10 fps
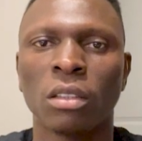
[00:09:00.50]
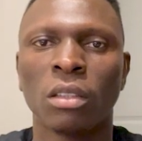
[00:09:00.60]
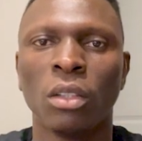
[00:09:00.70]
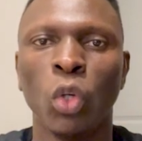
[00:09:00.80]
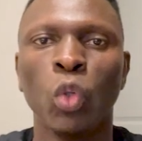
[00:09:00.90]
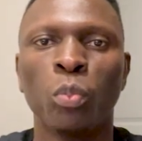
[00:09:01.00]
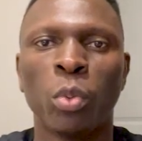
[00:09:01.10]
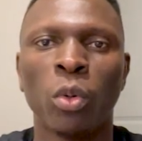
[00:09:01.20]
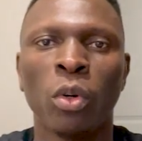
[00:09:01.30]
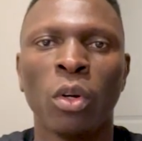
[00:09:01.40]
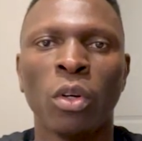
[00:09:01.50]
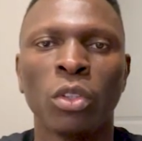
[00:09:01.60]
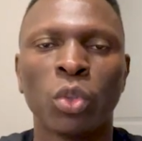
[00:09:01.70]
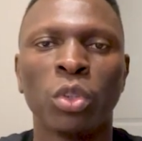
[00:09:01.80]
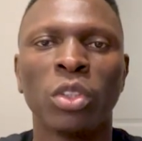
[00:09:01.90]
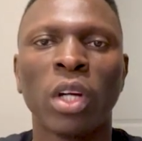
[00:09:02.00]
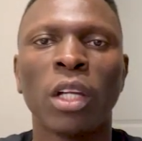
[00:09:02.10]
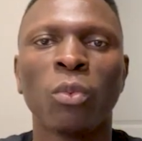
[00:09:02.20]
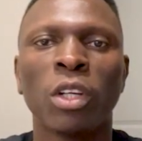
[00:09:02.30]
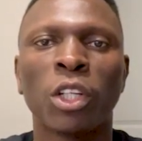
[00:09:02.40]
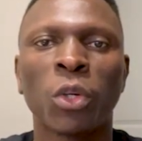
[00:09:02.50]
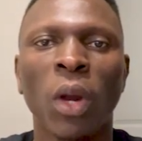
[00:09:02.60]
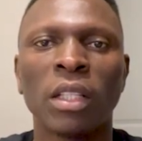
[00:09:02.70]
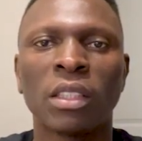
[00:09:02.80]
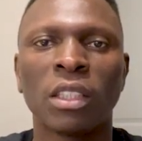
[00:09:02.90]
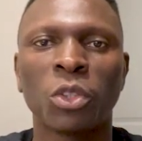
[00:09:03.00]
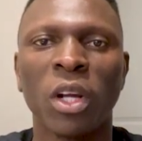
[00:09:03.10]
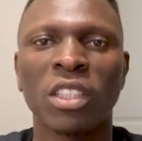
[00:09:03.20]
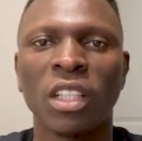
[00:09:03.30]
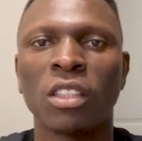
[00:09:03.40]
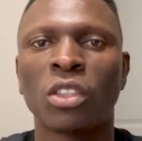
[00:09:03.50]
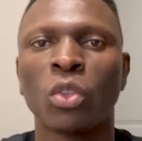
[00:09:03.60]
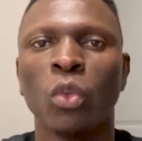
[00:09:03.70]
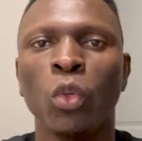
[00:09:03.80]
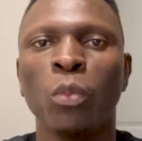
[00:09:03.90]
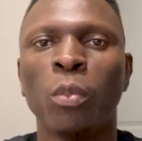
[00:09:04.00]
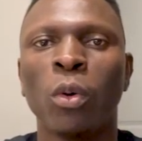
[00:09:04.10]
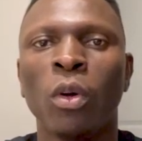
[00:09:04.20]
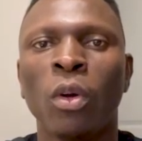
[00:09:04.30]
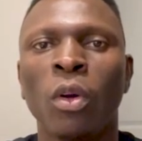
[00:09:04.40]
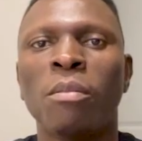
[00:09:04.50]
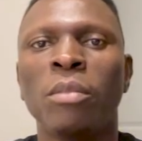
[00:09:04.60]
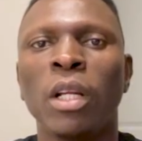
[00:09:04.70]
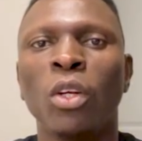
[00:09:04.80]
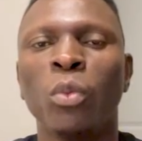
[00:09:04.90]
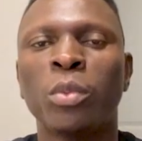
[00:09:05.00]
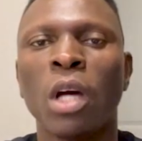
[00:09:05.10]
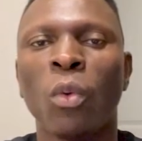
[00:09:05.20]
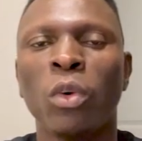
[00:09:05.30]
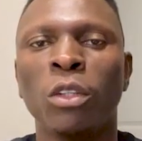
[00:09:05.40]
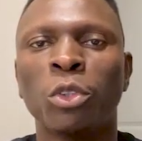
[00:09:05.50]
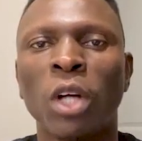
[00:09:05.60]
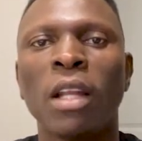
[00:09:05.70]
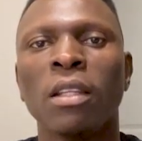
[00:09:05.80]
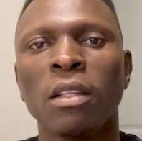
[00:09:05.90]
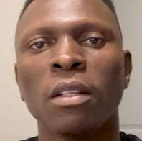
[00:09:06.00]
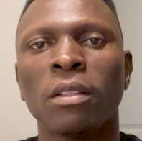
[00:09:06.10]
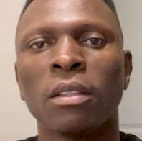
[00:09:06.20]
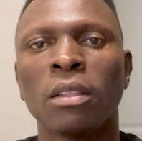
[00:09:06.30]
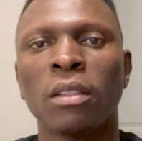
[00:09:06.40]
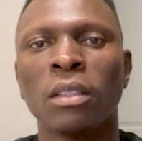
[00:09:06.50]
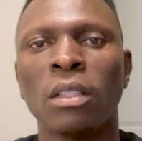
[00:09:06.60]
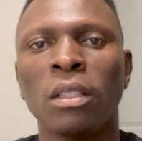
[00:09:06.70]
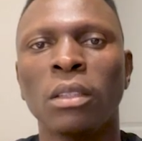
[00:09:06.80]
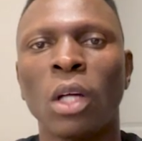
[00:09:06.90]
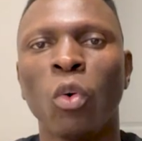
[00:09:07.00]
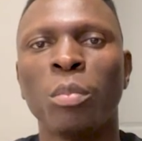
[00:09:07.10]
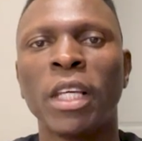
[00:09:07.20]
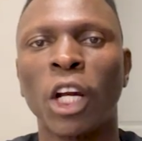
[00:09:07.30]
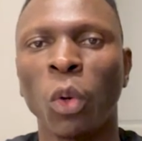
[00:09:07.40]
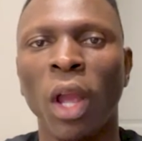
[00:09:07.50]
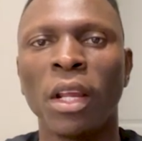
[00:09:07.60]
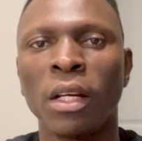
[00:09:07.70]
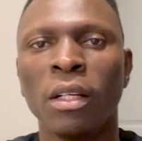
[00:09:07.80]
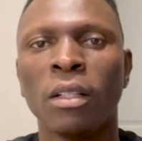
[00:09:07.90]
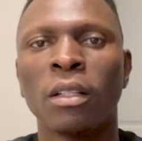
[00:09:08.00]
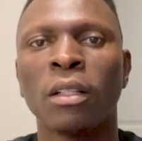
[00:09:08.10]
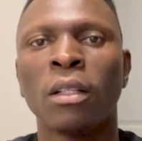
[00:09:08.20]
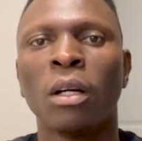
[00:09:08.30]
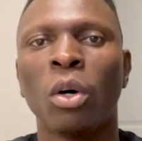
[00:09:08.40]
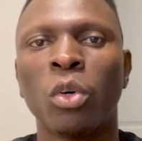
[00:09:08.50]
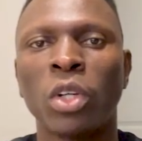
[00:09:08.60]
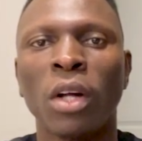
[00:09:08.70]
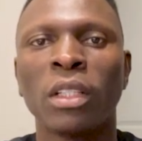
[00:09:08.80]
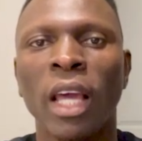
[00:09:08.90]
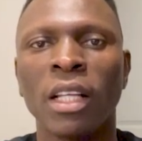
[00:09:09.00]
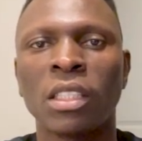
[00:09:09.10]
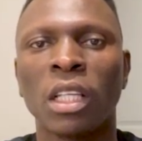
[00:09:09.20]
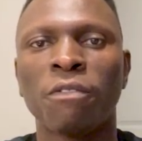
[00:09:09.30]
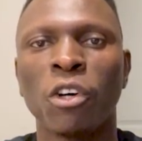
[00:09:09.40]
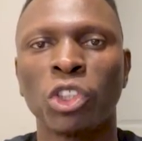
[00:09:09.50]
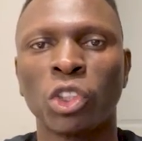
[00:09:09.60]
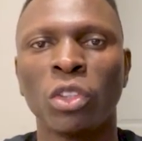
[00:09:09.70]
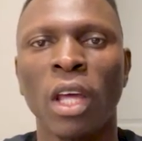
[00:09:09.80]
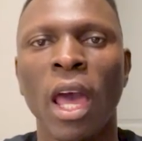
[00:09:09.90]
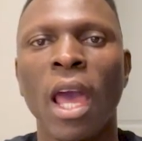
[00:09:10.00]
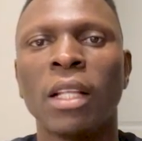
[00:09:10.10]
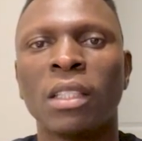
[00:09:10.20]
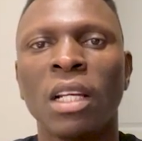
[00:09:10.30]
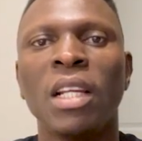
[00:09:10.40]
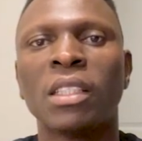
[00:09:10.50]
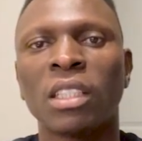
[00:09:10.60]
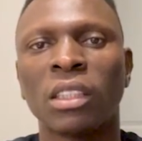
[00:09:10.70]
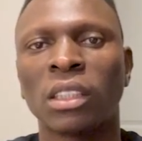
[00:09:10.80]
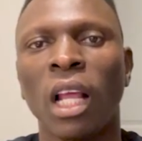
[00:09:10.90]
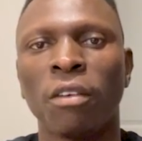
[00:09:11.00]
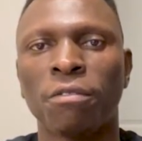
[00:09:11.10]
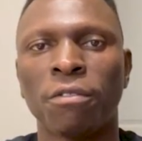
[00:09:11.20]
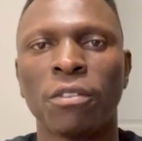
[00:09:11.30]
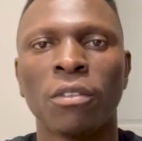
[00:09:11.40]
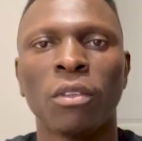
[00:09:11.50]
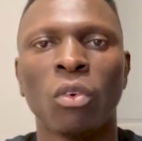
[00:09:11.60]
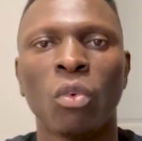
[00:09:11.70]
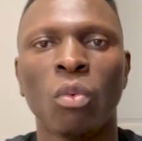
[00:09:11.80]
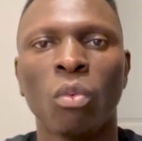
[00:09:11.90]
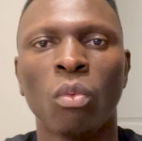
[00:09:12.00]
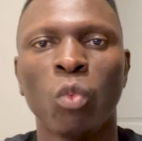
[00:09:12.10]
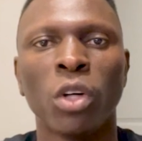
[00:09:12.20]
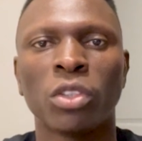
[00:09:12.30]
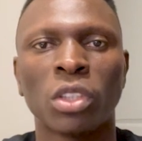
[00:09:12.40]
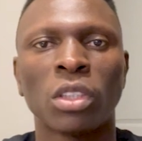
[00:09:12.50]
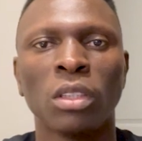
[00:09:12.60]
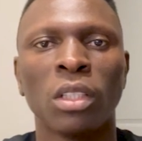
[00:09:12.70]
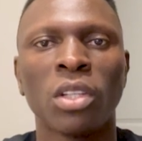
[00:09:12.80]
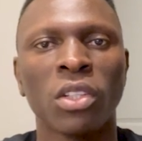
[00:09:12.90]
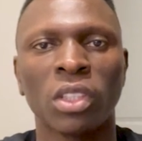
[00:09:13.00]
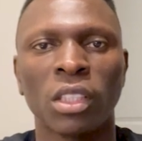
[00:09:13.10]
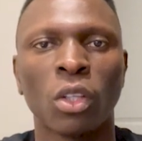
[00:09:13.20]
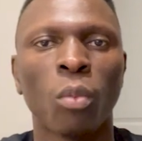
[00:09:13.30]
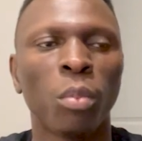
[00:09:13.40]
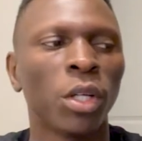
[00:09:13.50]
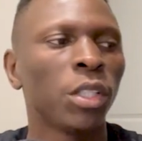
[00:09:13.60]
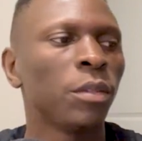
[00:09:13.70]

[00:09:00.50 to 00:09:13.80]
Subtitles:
loop. So the run will create a transient loop, a loop that will run, that will be created, run the async function, and delete itself once the task is completed.